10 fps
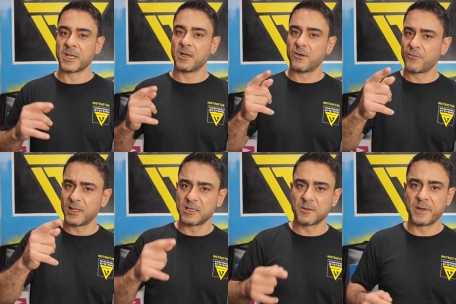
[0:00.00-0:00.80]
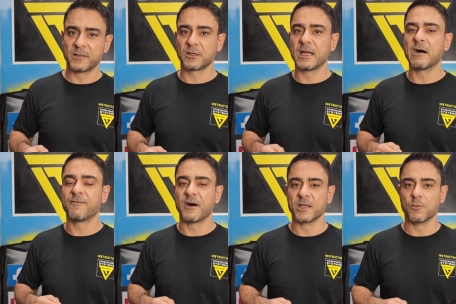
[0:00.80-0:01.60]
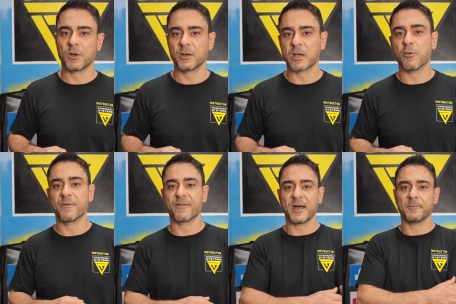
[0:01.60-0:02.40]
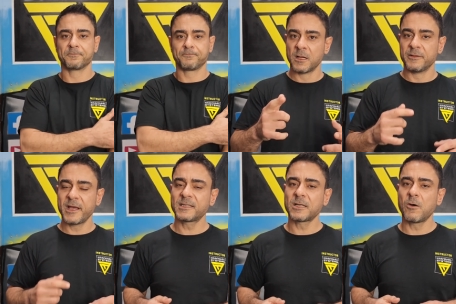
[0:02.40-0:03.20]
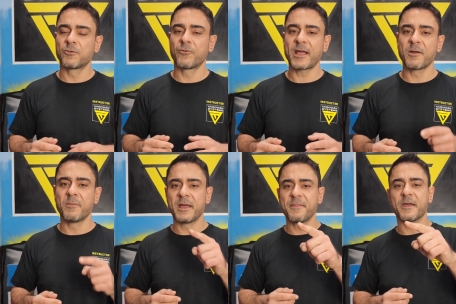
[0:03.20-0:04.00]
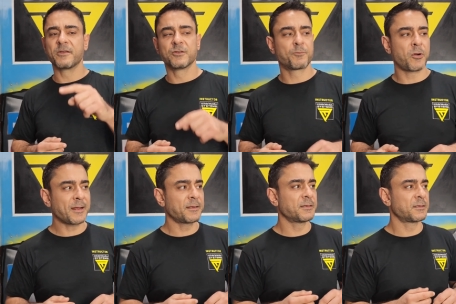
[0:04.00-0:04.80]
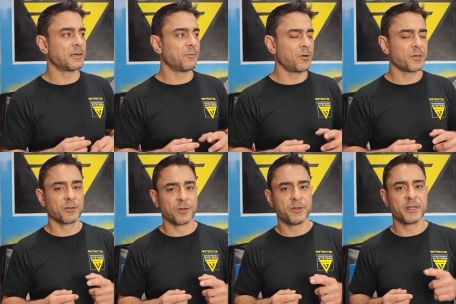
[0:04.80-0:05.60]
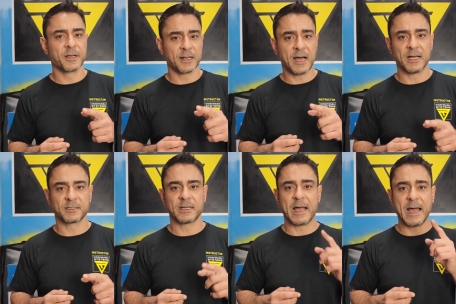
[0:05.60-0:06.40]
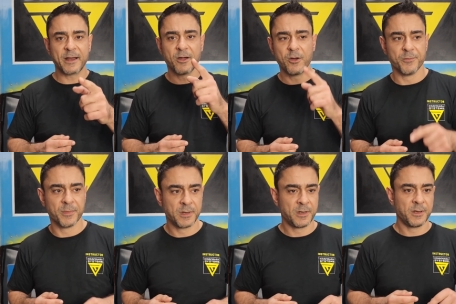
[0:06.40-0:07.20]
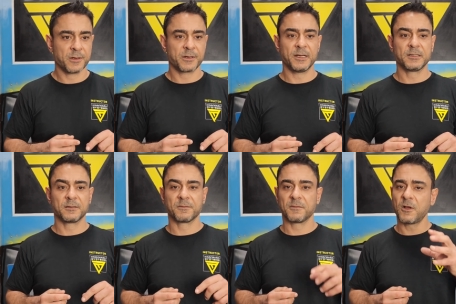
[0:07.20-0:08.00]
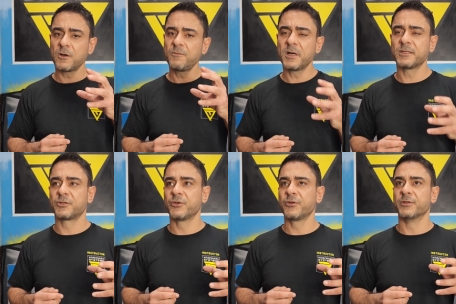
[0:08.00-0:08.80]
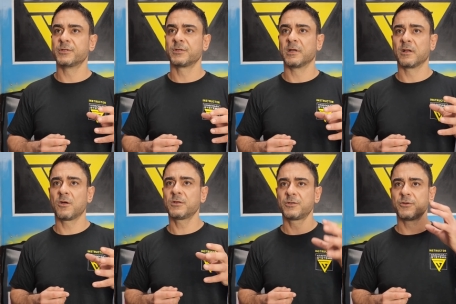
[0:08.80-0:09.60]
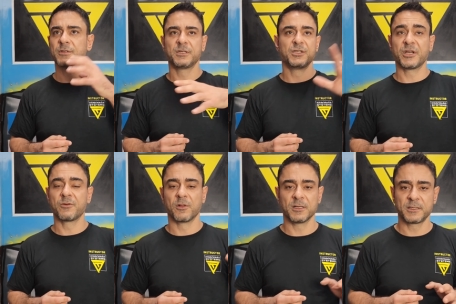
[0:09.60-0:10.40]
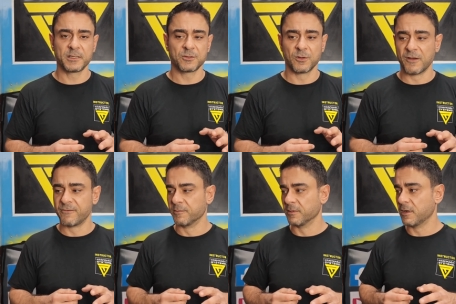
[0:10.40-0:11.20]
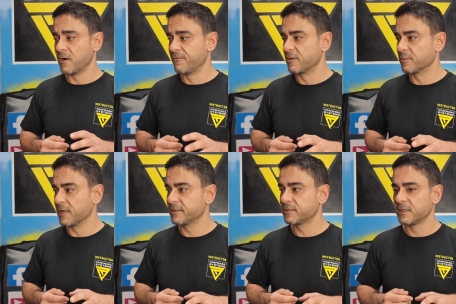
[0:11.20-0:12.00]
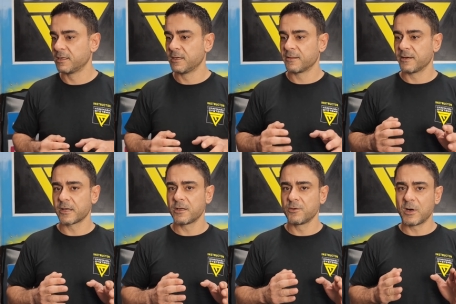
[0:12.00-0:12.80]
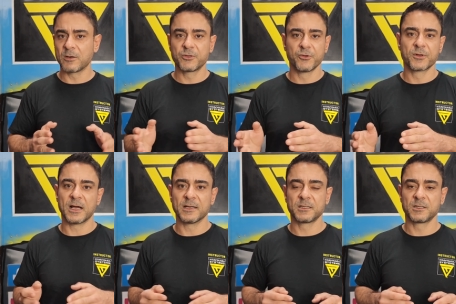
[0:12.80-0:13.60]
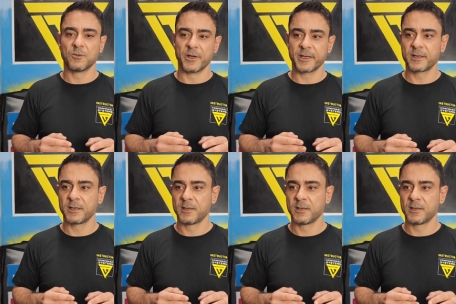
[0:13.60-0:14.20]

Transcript: It really depends on how far you want to go with that. Next, I would recommend that you practice what you learn in class at home. Okay, a lot of my students, and a lot of students in general, I see this all over the place. They'll go to 1 or 2 classes a week,